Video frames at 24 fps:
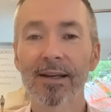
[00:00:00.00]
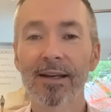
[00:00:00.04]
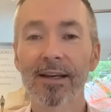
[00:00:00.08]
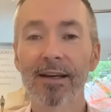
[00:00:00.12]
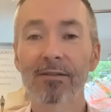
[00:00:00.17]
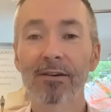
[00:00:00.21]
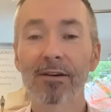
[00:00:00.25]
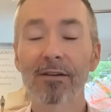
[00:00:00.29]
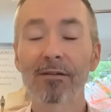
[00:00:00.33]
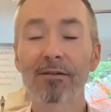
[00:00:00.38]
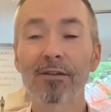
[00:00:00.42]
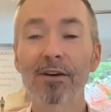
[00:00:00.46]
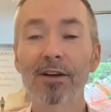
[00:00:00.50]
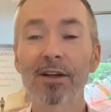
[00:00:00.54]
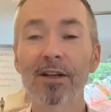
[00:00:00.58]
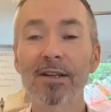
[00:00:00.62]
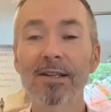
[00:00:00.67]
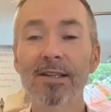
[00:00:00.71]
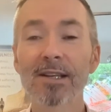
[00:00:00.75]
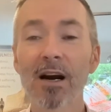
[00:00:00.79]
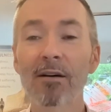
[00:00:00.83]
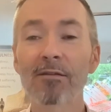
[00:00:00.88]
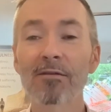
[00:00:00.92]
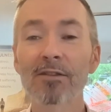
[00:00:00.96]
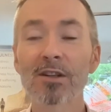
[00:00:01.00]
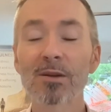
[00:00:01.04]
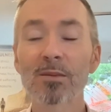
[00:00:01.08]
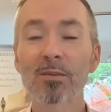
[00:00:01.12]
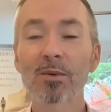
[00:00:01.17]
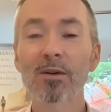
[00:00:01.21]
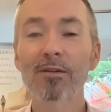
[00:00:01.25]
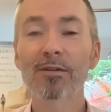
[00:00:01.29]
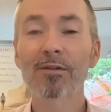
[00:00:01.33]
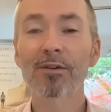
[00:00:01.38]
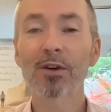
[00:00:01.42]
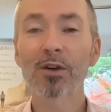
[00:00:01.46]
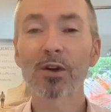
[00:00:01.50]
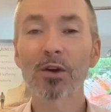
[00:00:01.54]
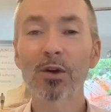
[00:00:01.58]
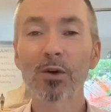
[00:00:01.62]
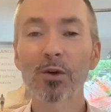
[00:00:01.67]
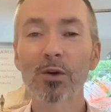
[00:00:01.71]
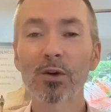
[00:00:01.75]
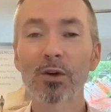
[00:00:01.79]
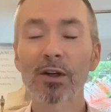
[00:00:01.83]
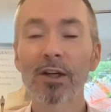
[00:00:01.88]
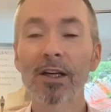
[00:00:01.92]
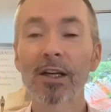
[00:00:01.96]
If it feels comfortable for you,
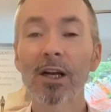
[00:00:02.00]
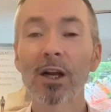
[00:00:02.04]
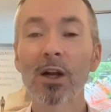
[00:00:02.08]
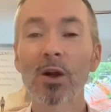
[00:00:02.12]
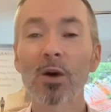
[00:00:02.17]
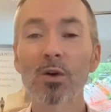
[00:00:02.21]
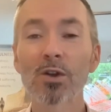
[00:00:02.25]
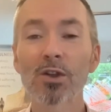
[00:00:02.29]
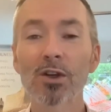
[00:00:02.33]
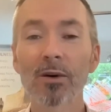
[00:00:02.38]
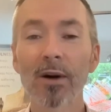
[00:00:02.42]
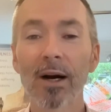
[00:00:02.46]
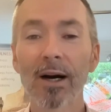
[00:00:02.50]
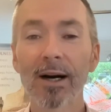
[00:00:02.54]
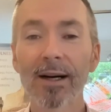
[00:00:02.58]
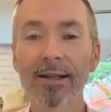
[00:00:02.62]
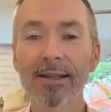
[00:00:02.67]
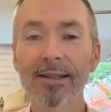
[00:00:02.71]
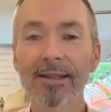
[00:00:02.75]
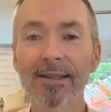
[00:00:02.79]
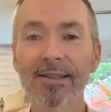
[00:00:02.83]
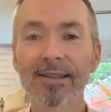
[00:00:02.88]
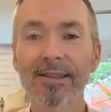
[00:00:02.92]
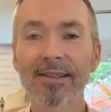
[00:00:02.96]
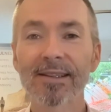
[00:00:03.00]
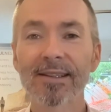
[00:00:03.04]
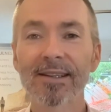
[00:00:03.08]
you can close your eyes,